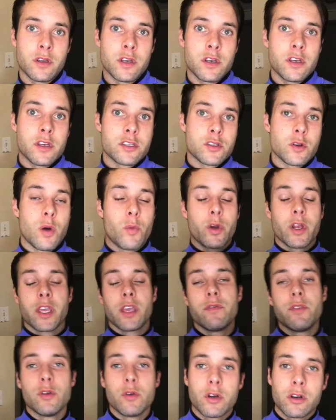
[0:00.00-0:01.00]
So I wanna give
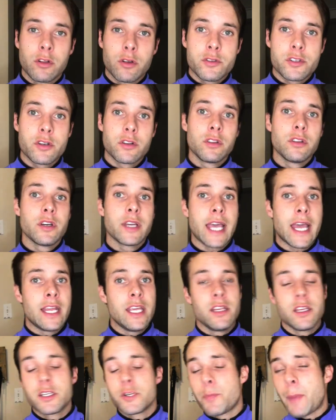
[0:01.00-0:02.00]
you a closer look at
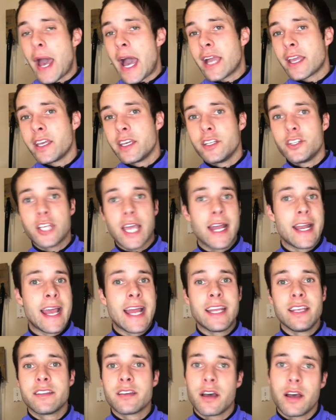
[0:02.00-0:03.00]
each package at any
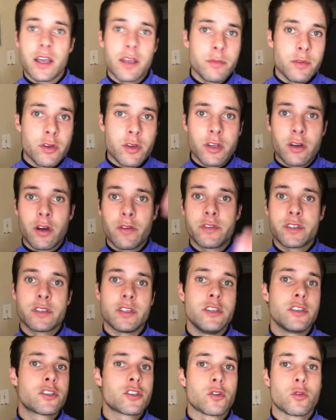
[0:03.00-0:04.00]
time. You can obviously
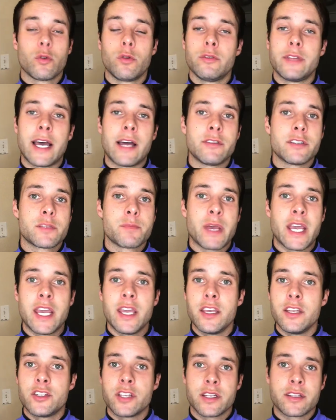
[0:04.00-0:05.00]
scroll down this
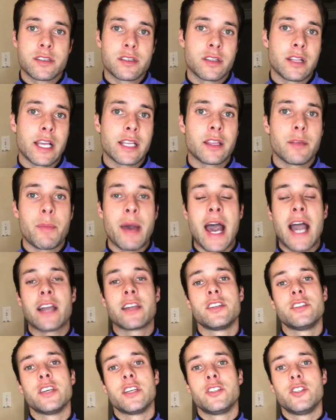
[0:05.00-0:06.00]
page and select the
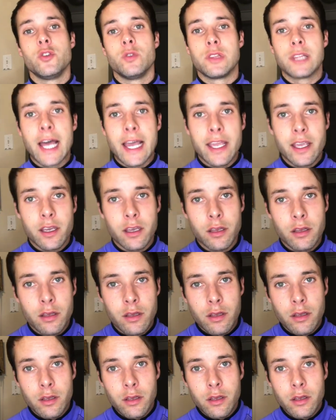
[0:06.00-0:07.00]
package that you like
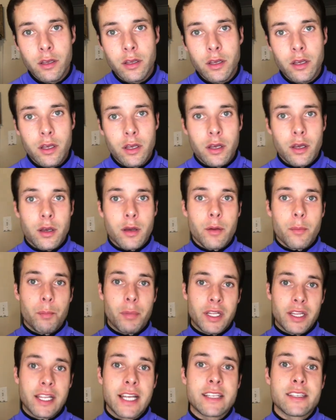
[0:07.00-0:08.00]
but
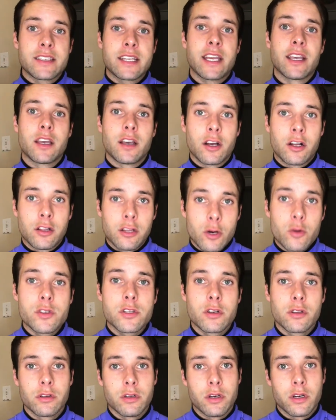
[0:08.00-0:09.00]
let's take a closer
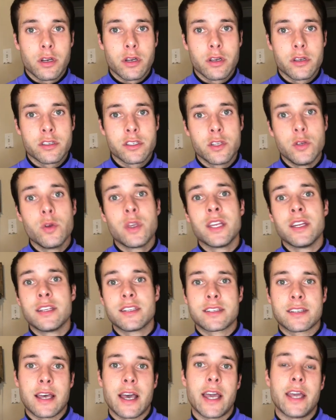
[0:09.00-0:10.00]
look so you can
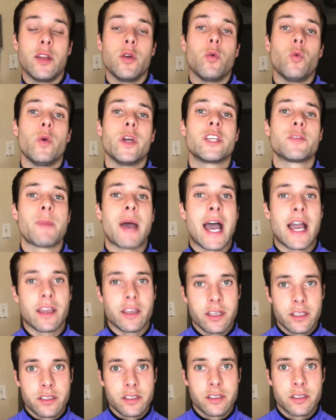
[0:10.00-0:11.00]
decide which
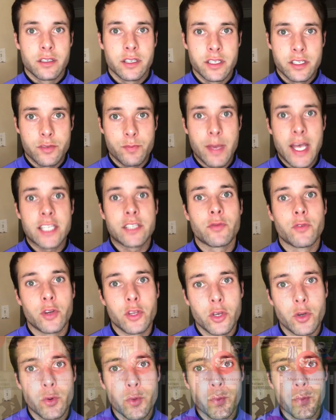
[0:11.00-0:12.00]
package is best for you.